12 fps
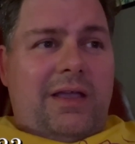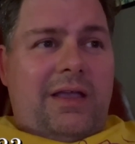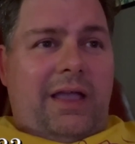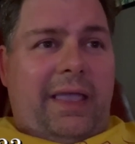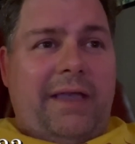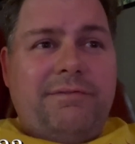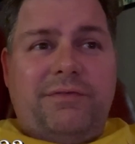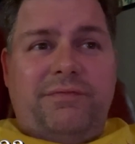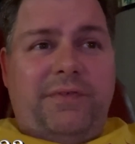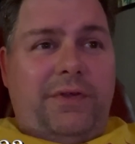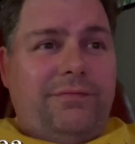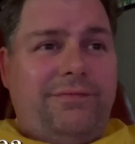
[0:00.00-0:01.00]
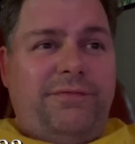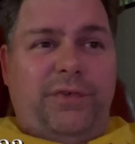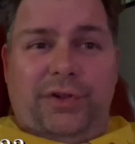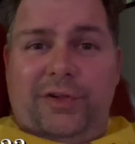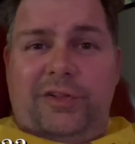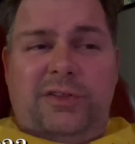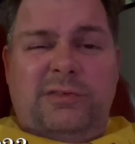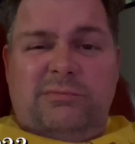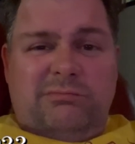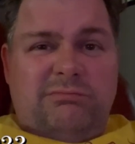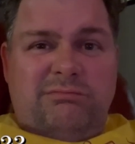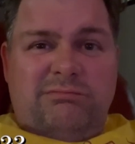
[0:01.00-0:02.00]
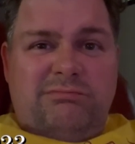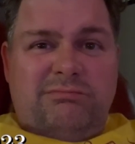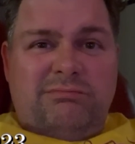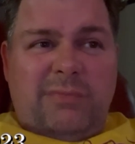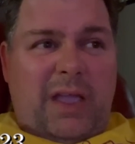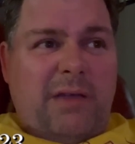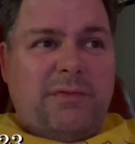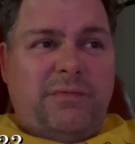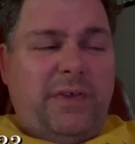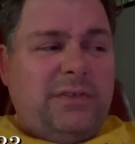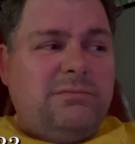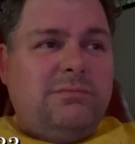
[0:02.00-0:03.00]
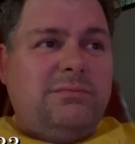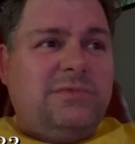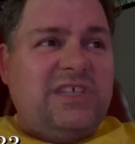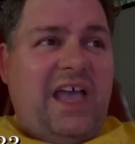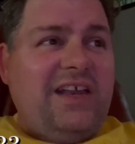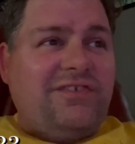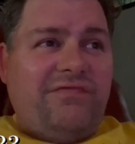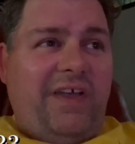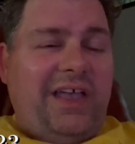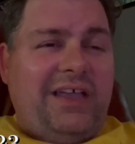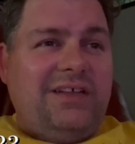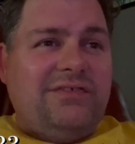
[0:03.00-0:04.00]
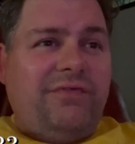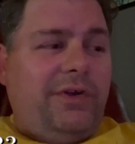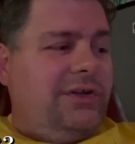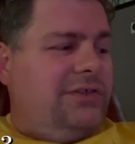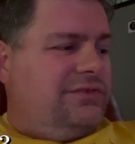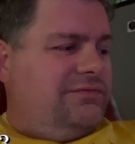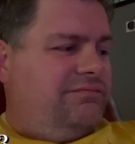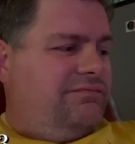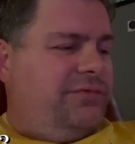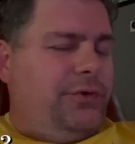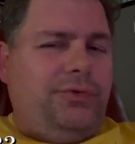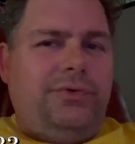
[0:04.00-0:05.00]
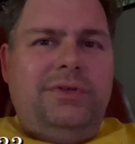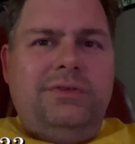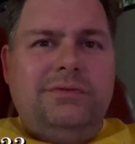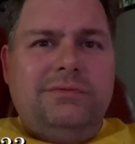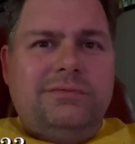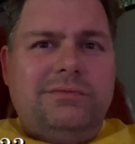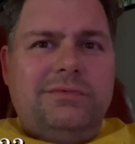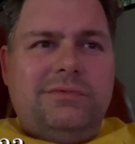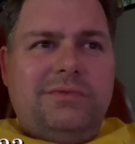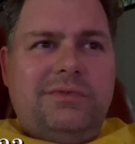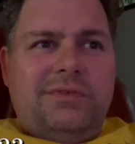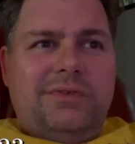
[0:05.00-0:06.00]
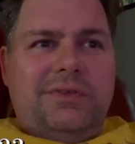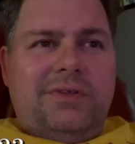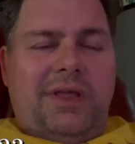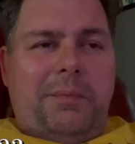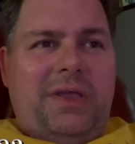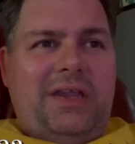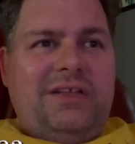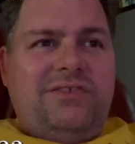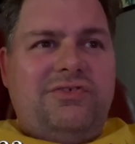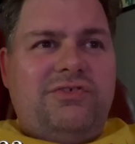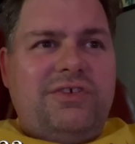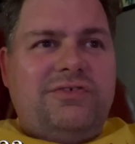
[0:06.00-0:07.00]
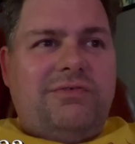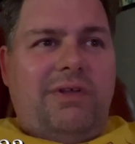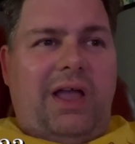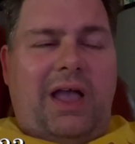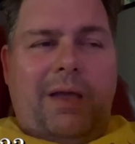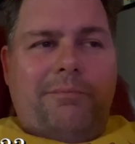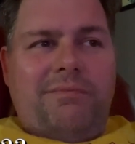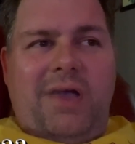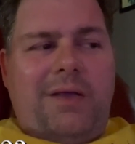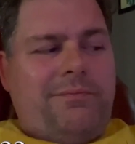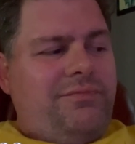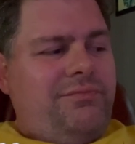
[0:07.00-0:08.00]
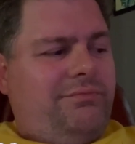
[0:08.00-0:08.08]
I haven't felt full. I haven't felt satisfied as far as food. I mean, it's just I'm